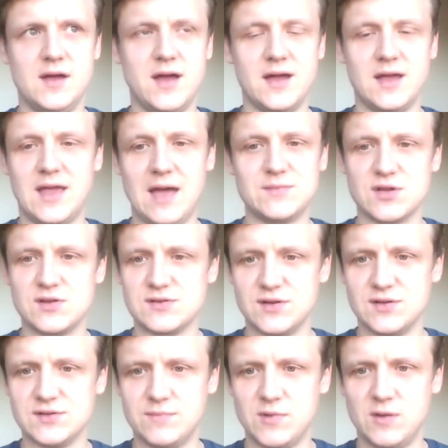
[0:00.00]
games
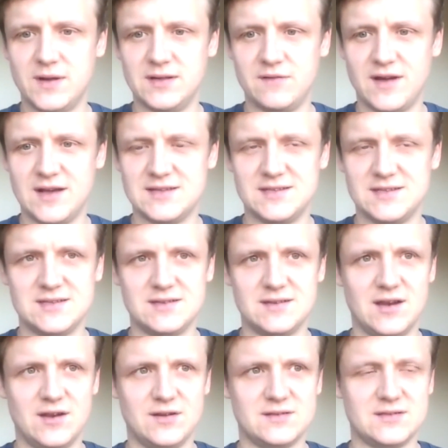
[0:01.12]
consoles and mobile devices, you
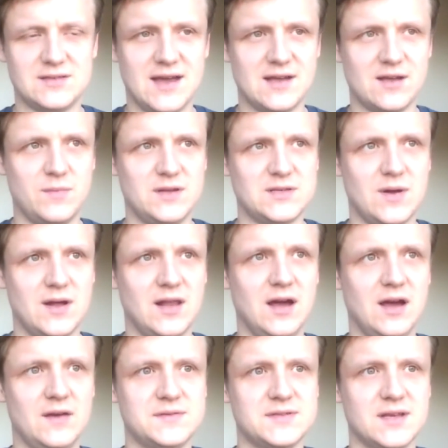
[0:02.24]
know, started coming into our
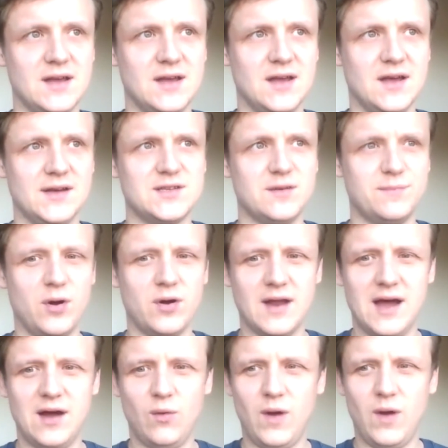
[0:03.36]
lives, to the point
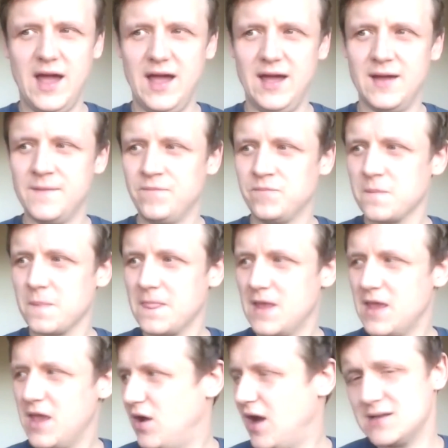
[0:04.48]
now where,
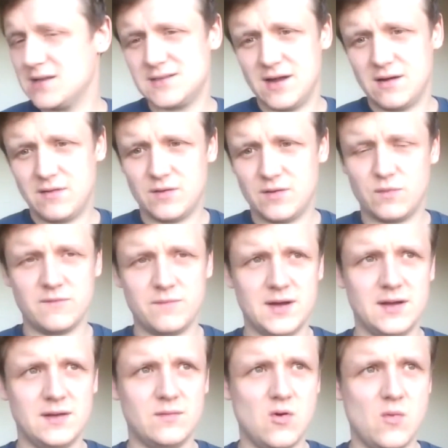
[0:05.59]
you know, I sit around with
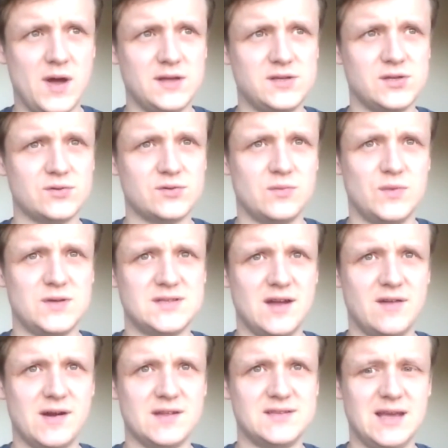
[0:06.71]
my children, we sit
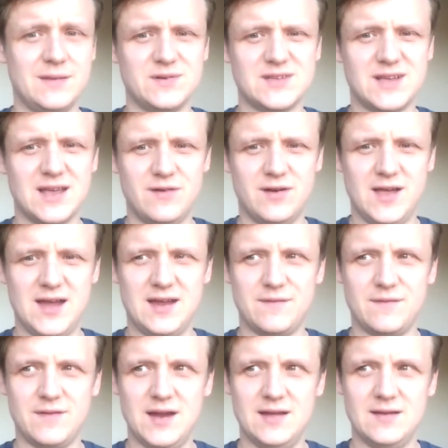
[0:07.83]
around a table together,
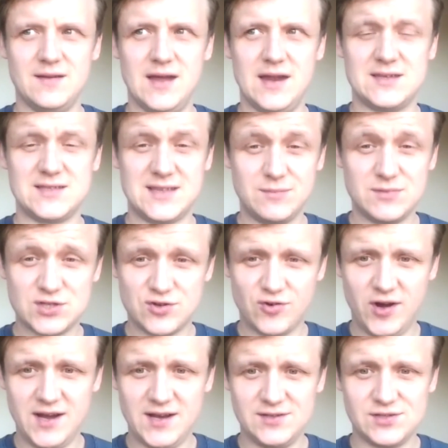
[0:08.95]
and it seems
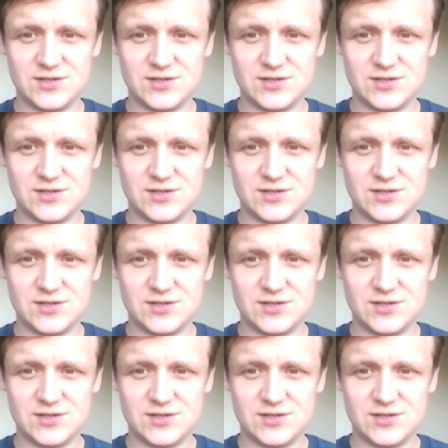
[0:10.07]
strange,